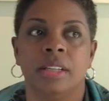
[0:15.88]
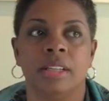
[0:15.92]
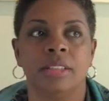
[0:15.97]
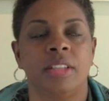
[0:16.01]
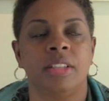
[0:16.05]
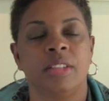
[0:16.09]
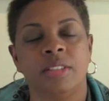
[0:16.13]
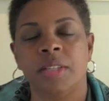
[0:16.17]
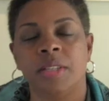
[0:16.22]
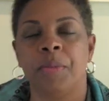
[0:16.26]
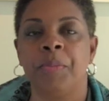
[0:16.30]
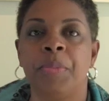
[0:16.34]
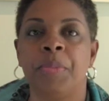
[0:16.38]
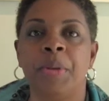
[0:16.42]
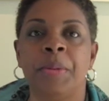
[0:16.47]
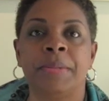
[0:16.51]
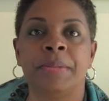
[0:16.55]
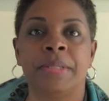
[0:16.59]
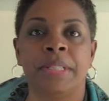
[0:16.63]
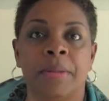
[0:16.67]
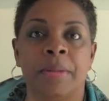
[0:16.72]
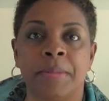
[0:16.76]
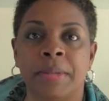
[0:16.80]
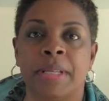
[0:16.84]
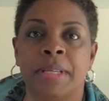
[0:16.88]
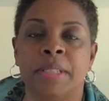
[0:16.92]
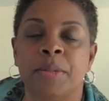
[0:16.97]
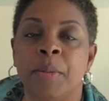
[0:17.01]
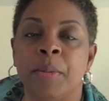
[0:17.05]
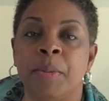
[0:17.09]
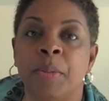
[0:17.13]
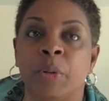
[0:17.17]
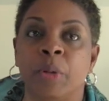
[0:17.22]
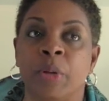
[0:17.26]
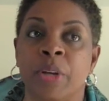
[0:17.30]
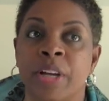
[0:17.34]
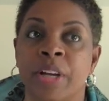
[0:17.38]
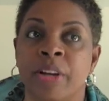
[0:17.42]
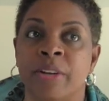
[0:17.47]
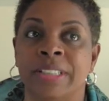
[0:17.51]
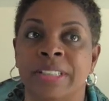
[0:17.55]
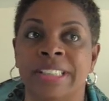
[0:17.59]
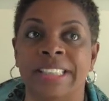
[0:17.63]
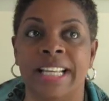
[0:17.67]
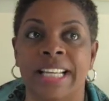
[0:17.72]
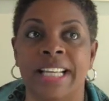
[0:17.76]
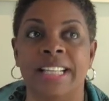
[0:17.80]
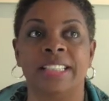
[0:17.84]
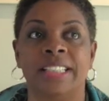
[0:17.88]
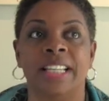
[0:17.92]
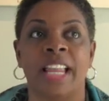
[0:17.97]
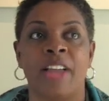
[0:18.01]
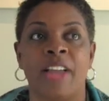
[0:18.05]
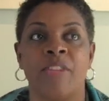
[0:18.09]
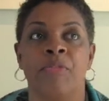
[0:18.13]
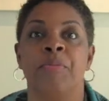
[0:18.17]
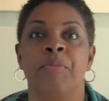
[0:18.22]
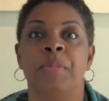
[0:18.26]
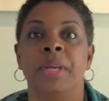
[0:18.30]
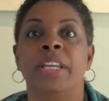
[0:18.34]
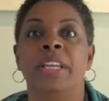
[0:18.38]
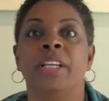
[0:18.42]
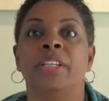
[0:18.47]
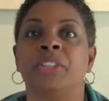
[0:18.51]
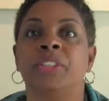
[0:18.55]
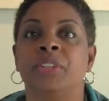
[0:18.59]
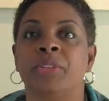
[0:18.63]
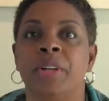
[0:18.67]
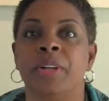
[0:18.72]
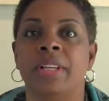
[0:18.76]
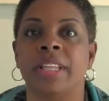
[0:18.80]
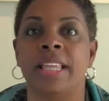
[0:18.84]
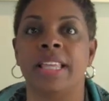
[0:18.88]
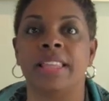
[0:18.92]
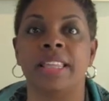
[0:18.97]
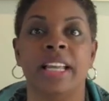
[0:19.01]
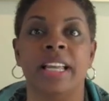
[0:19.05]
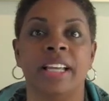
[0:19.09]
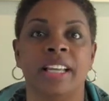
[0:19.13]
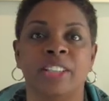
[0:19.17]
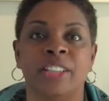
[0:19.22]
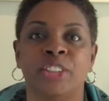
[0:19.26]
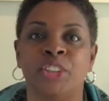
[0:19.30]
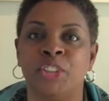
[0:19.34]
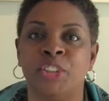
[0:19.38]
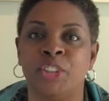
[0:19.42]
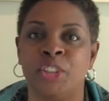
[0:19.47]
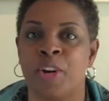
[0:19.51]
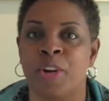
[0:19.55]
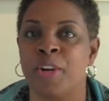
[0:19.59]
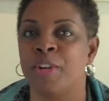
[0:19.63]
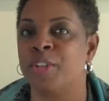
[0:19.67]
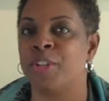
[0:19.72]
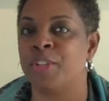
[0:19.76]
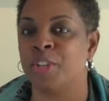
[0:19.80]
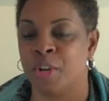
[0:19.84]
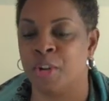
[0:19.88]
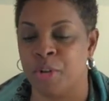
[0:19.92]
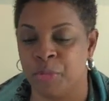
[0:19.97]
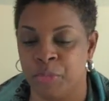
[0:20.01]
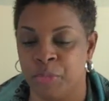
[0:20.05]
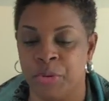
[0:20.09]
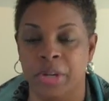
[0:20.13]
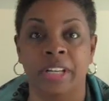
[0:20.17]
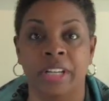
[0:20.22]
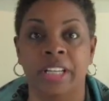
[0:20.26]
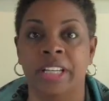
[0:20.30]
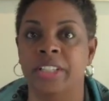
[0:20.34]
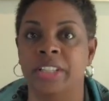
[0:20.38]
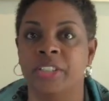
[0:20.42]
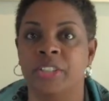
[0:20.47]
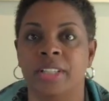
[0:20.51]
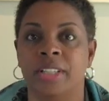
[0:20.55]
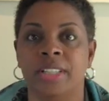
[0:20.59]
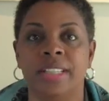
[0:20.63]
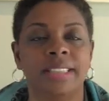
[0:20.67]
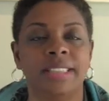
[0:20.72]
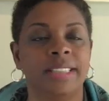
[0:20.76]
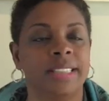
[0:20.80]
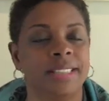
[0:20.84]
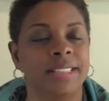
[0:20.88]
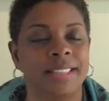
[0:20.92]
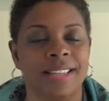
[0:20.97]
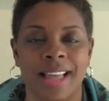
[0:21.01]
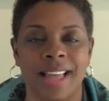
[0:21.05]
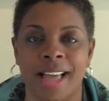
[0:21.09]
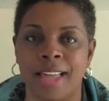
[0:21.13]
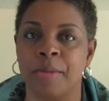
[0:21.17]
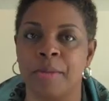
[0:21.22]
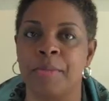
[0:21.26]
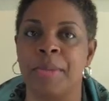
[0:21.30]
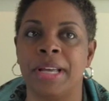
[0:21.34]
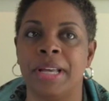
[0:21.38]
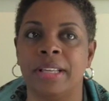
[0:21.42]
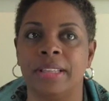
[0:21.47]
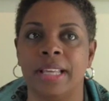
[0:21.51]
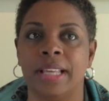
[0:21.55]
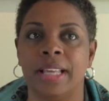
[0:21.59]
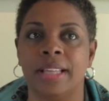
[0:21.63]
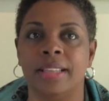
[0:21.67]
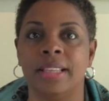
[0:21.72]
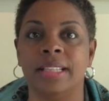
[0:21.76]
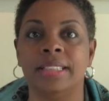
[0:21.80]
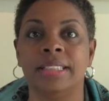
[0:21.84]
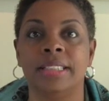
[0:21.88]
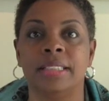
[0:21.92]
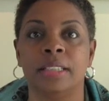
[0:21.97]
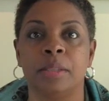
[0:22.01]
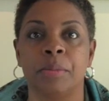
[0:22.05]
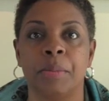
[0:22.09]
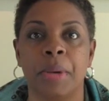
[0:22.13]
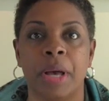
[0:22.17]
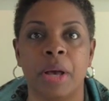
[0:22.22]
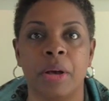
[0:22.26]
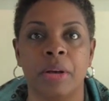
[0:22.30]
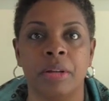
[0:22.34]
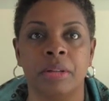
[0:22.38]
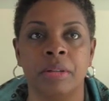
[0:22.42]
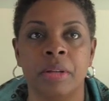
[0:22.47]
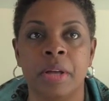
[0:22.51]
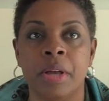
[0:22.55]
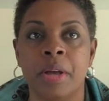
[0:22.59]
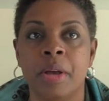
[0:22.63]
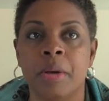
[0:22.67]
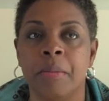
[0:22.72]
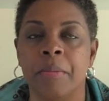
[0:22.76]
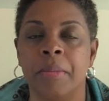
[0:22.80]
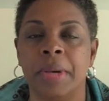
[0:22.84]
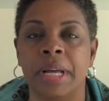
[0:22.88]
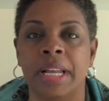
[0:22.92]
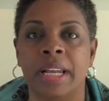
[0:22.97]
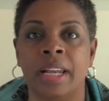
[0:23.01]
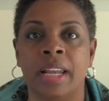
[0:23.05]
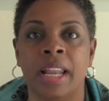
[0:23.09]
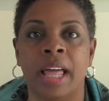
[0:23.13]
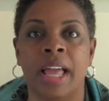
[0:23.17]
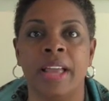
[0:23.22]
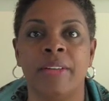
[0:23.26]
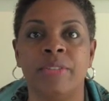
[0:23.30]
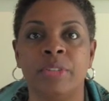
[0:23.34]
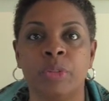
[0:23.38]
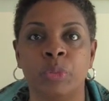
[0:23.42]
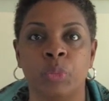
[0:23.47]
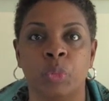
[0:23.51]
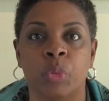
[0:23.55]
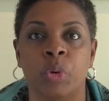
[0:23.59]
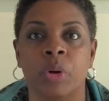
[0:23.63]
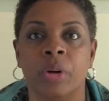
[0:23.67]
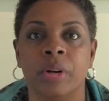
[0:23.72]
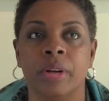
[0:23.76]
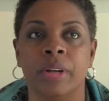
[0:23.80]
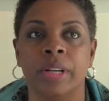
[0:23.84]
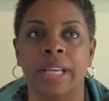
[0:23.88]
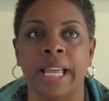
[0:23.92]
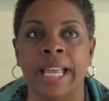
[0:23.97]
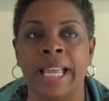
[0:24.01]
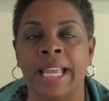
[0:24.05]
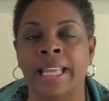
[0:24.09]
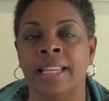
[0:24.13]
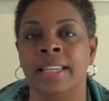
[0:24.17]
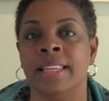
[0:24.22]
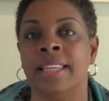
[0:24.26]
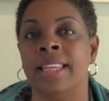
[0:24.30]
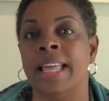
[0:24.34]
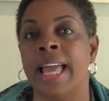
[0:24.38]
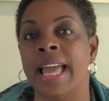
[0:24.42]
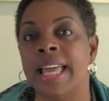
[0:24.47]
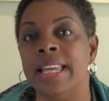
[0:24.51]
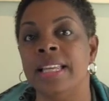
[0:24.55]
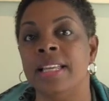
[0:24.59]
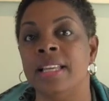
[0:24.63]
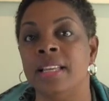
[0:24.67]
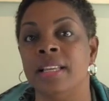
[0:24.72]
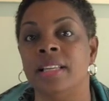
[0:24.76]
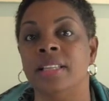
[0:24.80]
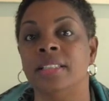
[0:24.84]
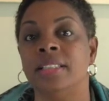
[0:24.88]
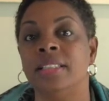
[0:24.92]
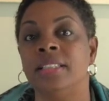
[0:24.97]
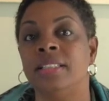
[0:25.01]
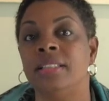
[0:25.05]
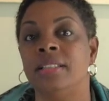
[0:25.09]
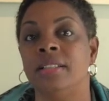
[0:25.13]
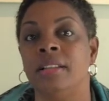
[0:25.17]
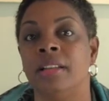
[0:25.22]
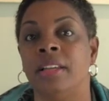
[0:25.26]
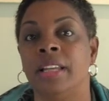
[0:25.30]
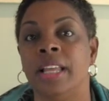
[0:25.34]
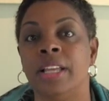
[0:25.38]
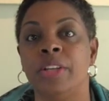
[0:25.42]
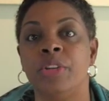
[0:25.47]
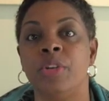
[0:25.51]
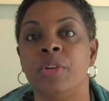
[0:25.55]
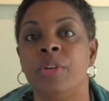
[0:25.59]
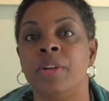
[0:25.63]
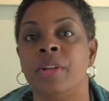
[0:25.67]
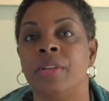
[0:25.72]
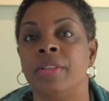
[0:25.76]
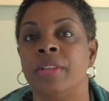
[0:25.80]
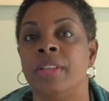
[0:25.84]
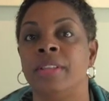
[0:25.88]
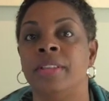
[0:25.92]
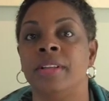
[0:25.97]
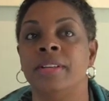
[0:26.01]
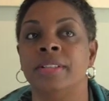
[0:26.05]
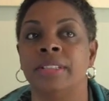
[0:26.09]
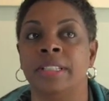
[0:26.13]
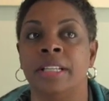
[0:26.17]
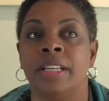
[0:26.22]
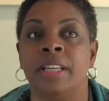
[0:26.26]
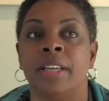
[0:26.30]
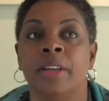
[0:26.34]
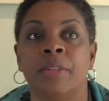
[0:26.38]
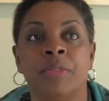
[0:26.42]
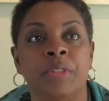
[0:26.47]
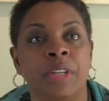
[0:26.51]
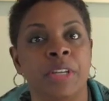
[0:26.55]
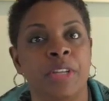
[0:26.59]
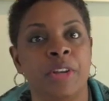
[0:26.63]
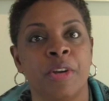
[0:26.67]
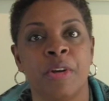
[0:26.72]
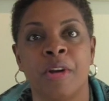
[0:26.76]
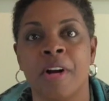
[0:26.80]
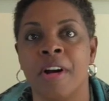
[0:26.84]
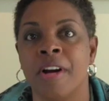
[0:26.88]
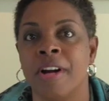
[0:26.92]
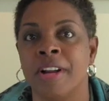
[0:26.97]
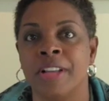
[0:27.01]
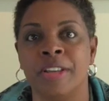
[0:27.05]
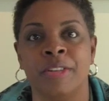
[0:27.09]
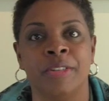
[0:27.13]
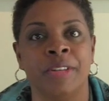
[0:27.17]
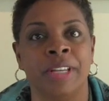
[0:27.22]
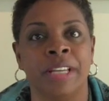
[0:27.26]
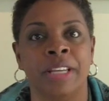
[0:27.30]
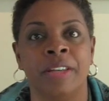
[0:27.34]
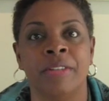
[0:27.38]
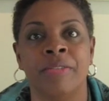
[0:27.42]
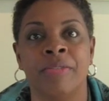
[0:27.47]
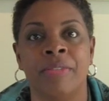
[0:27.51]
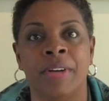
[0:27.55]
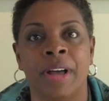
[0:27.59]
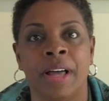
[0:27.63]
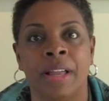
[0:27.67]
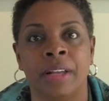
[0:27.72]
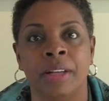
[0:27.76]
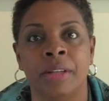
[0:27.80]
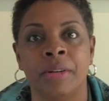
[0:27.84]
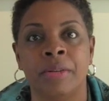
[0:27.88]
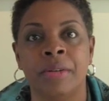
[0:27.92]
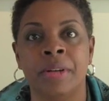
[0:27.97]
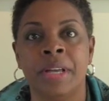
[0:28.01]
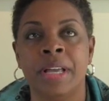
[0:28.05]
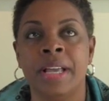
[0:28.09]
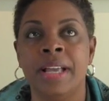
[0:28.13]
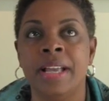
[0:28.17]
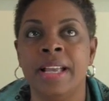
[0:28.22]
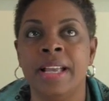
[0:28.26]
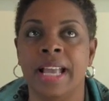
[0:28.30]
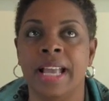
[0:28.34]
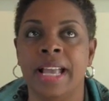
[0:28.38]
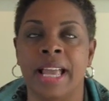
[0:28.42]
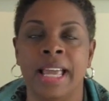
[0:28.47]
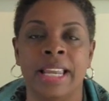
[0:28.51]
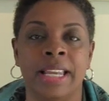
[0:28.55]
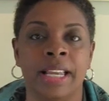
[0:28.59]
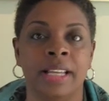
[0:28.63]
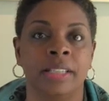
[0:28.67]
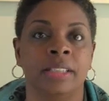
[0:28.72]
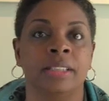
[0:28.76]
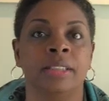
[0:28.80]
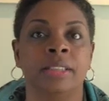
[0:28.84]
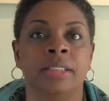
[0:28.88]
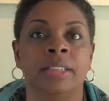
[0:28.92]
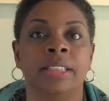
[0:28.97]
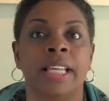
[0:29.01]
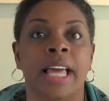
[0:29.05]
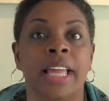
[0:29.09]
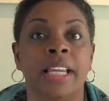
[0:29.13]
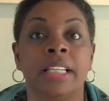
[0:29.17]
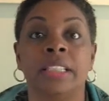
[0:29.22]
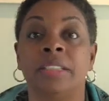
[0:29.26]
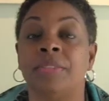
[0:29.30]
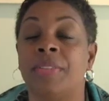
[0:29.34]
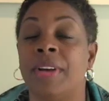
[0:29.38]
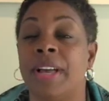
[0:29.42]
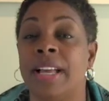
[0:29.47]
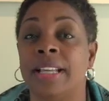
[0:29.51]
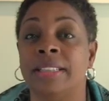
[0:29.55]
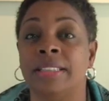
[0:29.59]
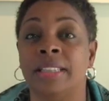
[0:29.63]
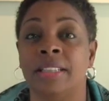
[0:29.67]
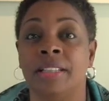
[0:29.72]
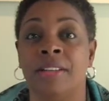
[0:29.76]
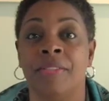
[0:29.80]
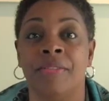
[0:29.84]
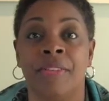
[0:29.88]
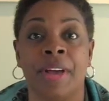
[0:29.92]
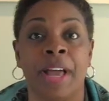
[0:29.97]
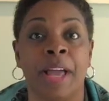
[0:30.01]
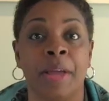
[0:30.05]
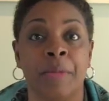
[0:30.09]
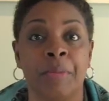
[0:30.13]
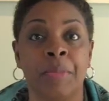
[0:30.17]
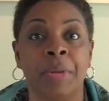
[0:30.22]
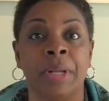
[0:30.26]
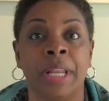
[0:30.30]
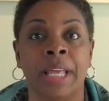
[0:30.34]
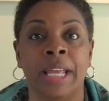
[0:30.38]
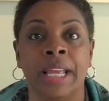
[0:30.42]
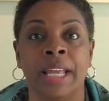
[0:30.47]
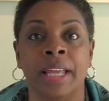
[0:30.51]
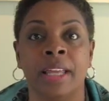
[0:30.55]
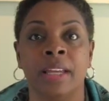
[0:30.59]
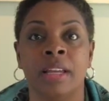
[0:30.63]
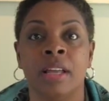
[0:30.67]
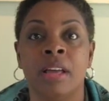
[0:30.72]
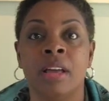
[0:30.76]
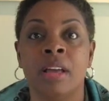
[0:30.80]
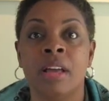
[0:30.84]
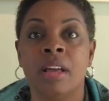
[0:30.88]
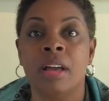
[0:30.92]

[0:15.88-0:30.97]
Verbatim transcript: So some people, sometimes people will hear Seeds Life Ministry and they think it's church or religion. This is not about that. This is about my life's work, and that is to let you know that there's a gift in your heart you need to follow, and it satisfies a divine plan.